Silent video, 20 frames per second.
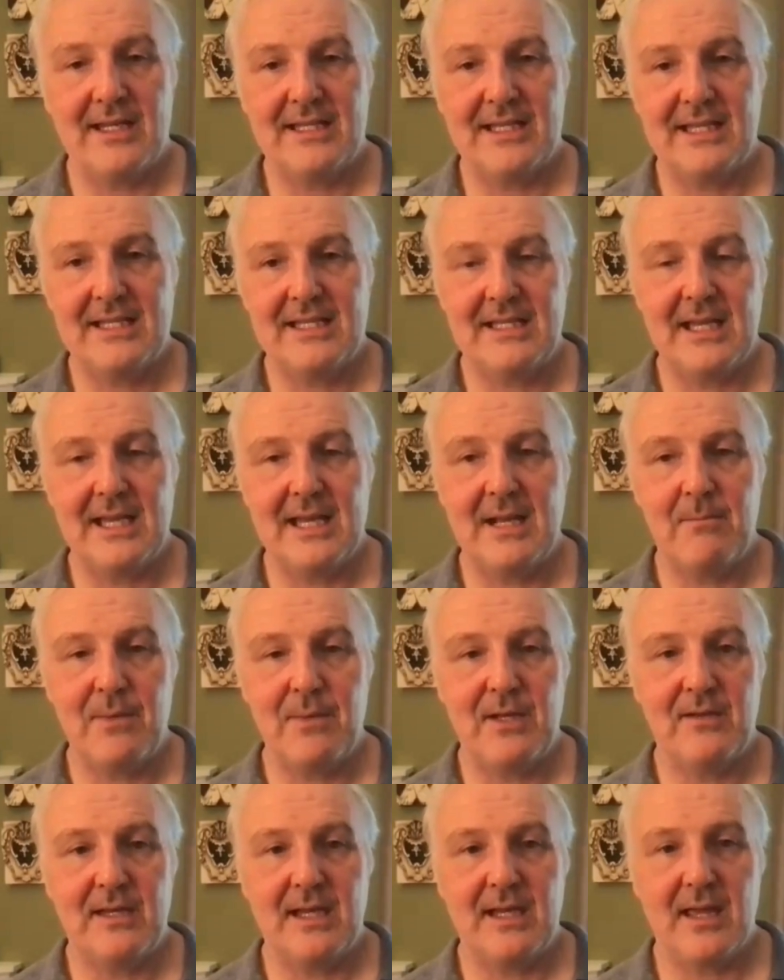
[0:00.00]
existed and
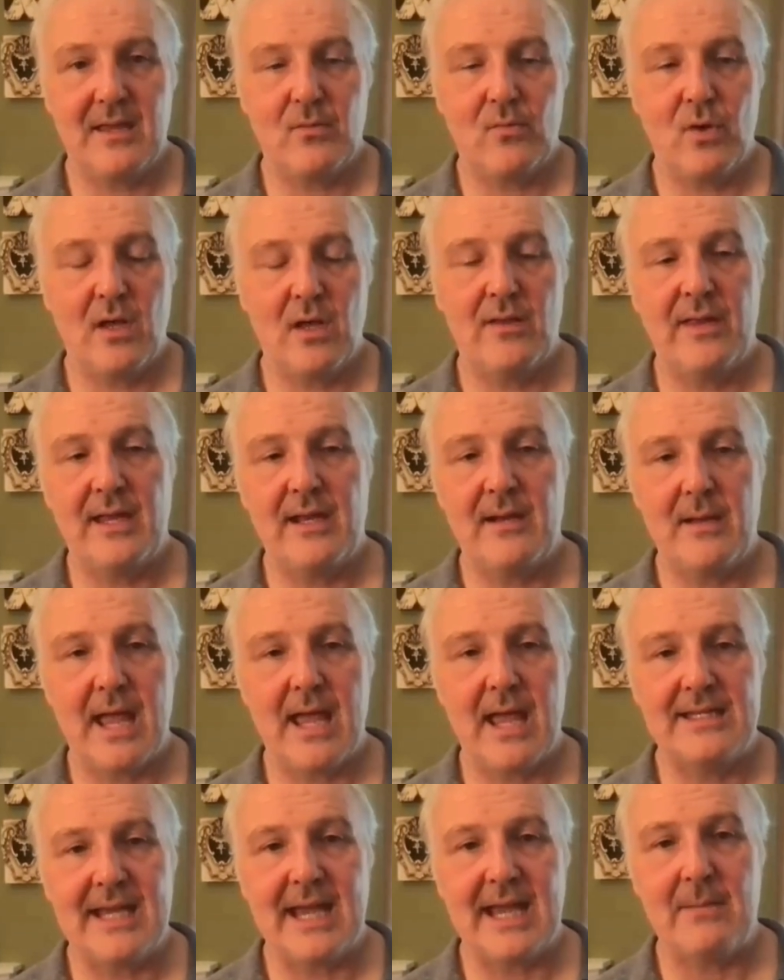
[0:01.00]
built the other wall and then
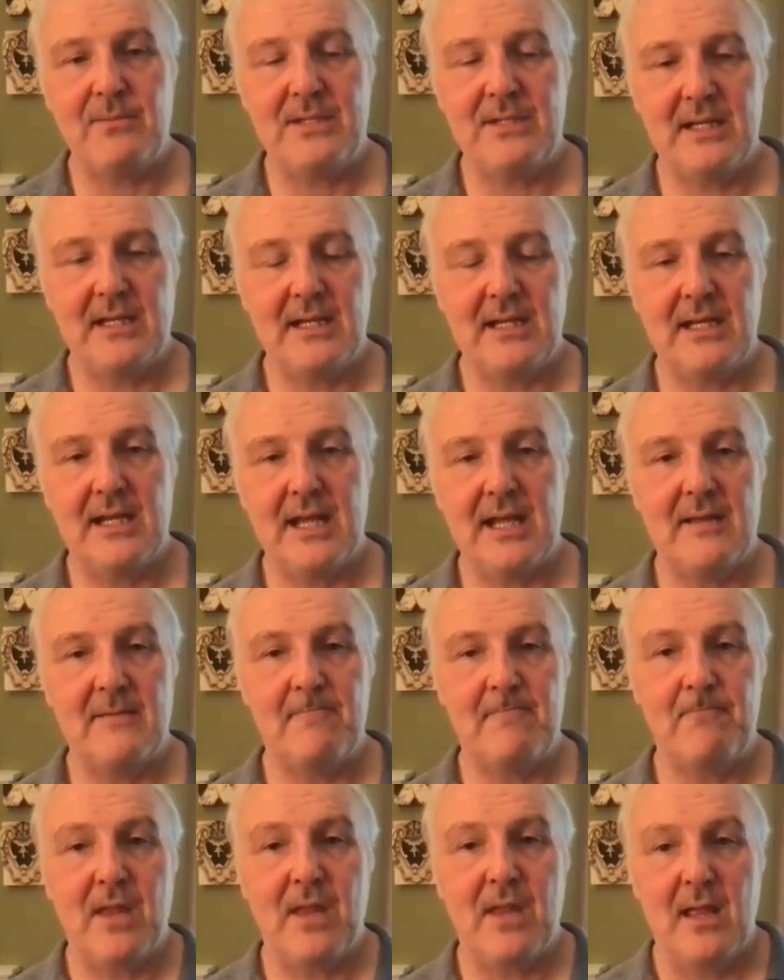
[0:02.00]
adapted it,
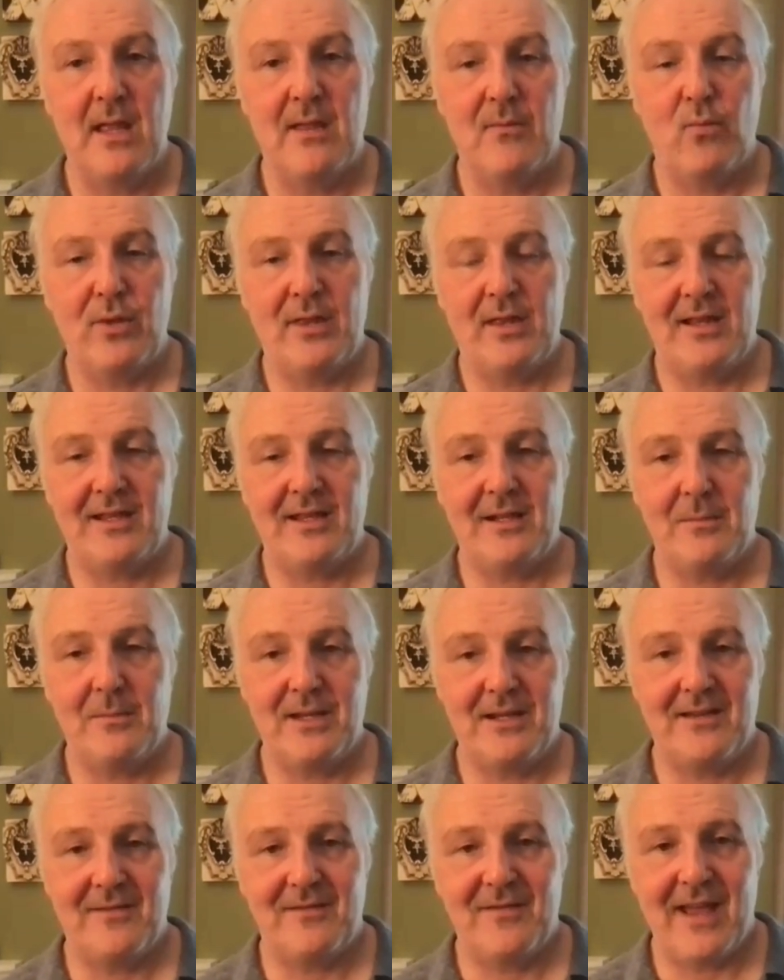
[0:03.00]
and with a little
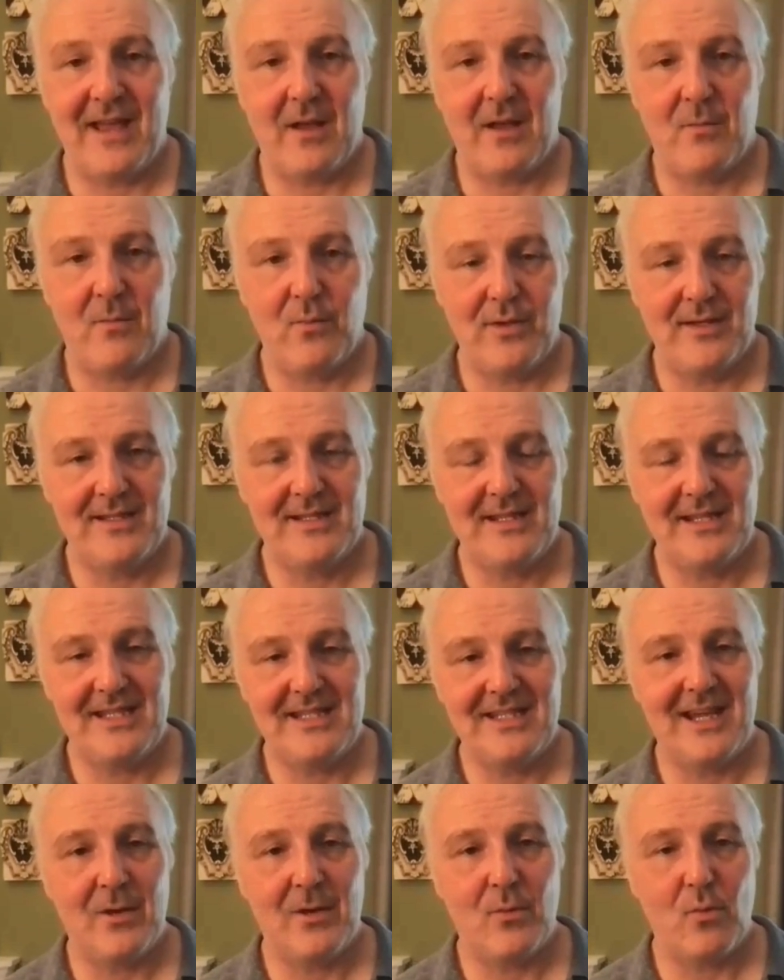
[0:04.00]
bit of help with
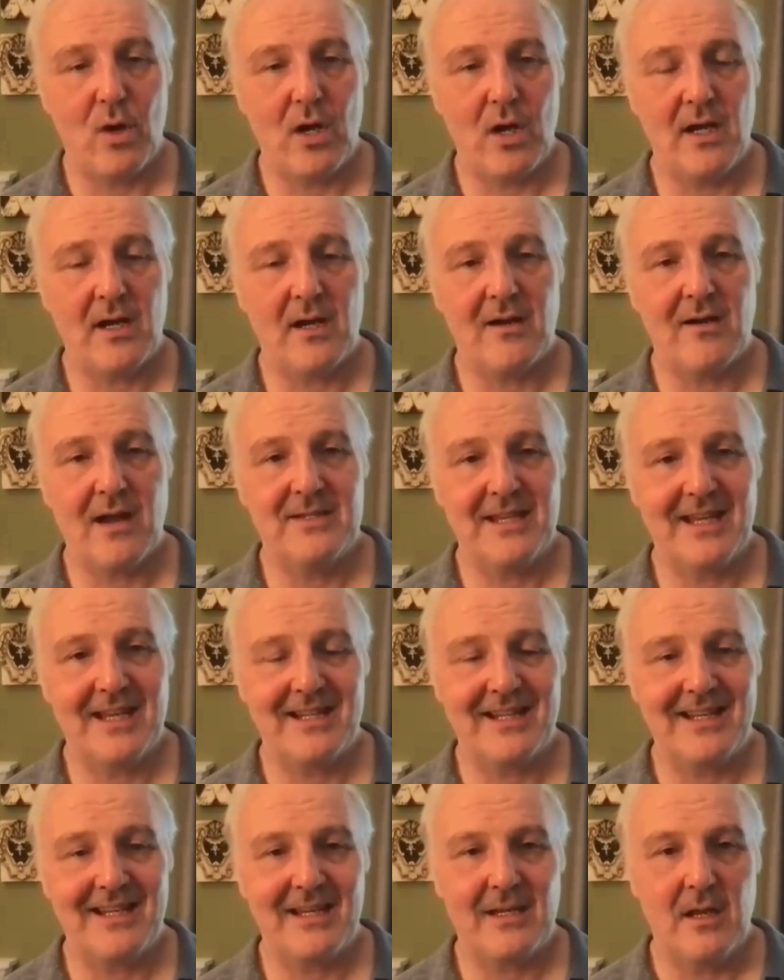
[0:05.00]
CGI water,
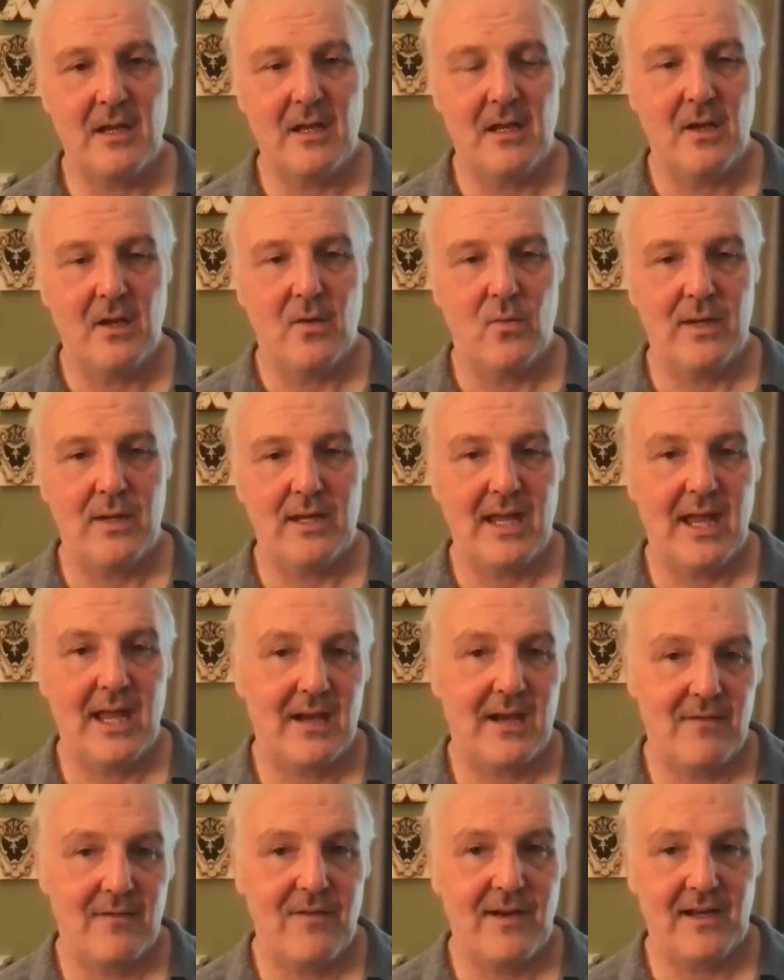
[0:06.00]
suddenly we
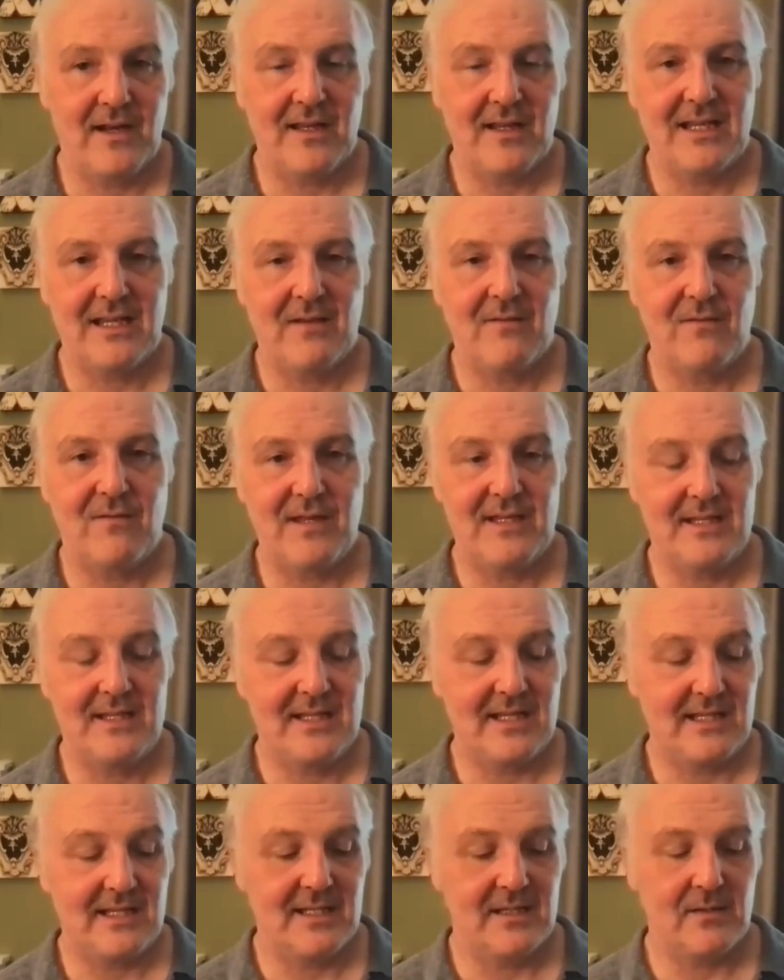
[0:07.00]
had a fairly
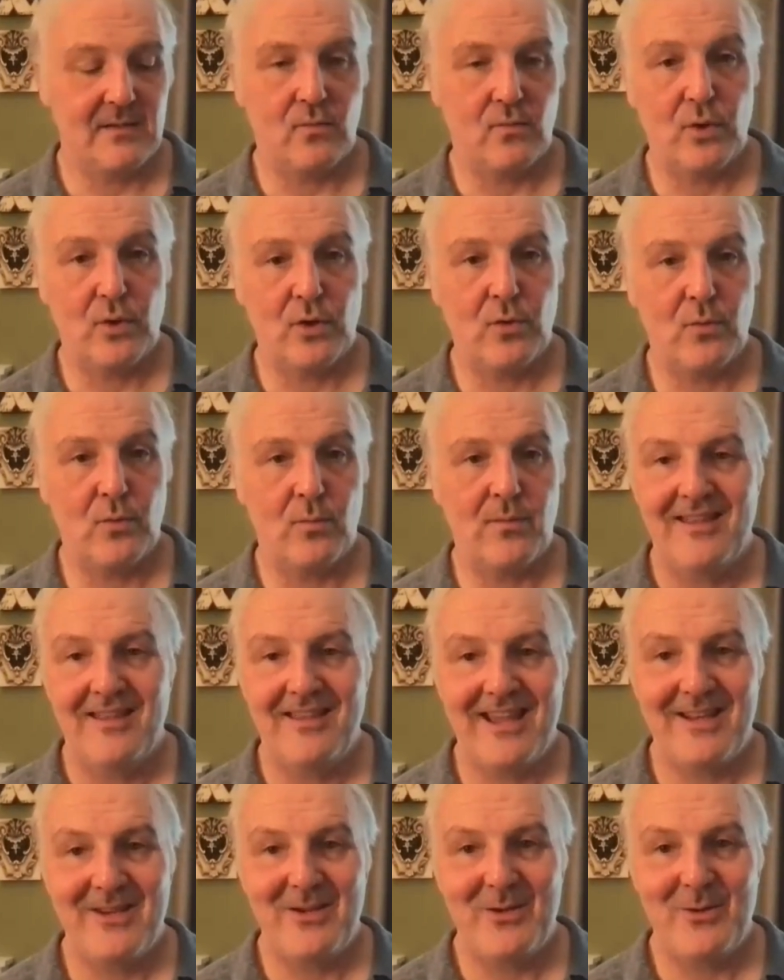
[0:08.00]
convincing room
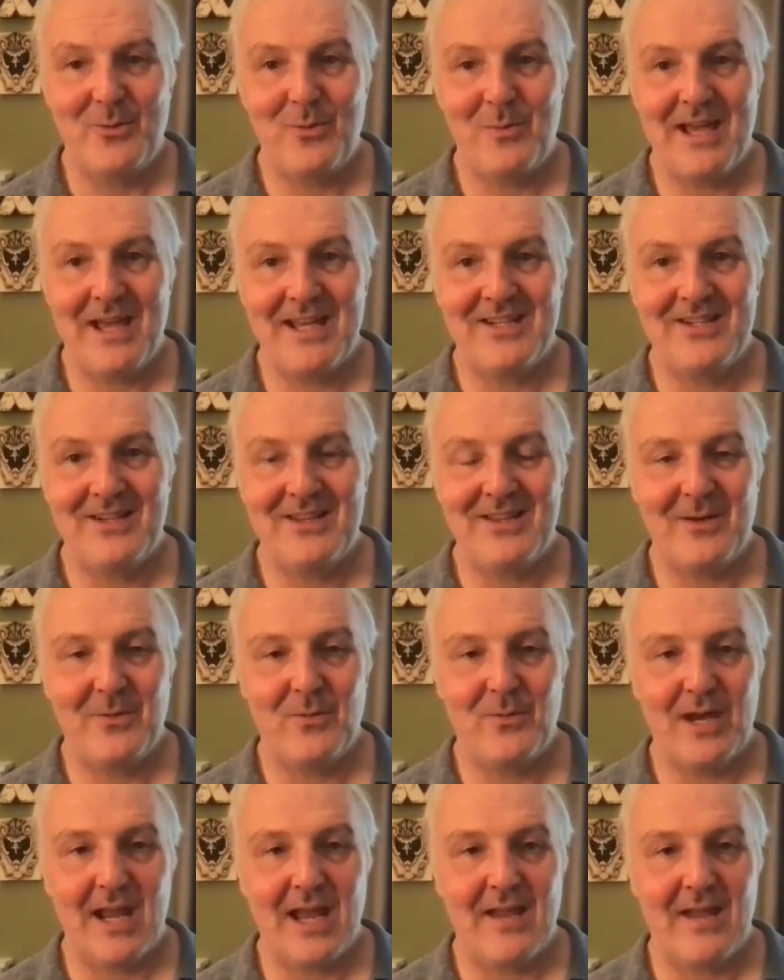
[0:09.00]
that you imagine they
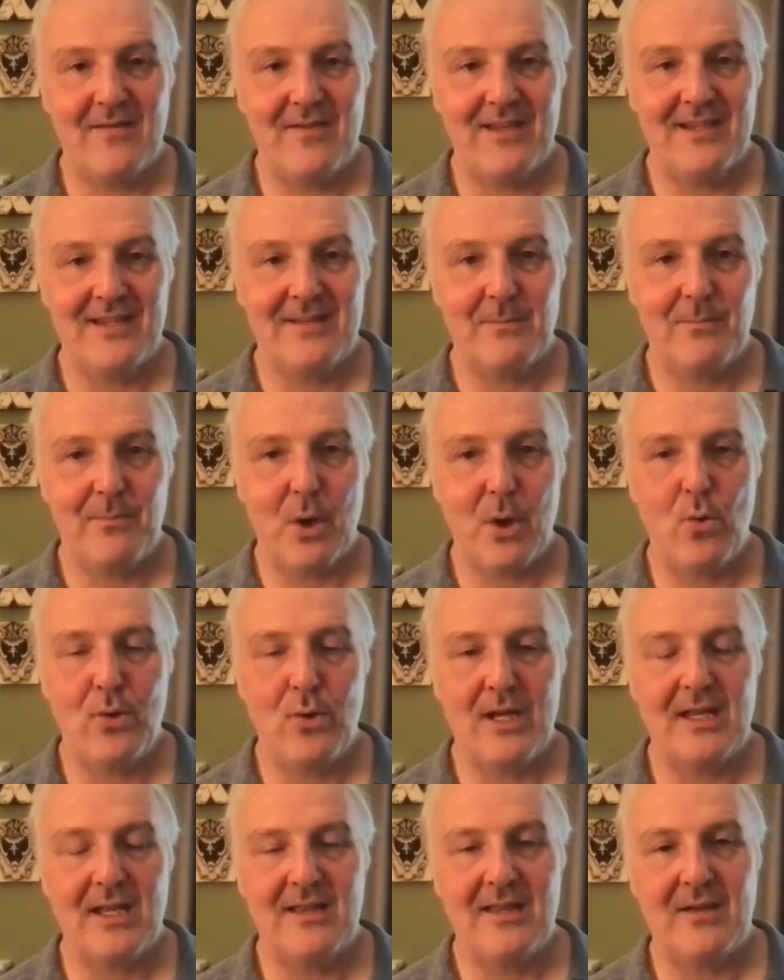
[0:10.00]
would have this
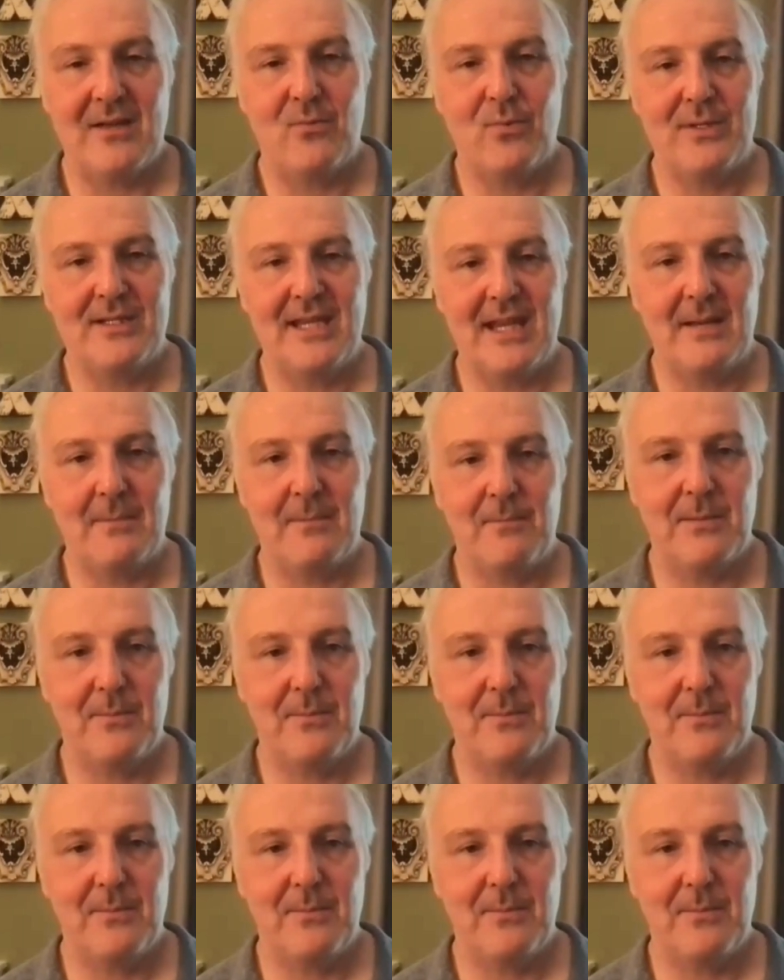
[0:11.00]
boat in that would take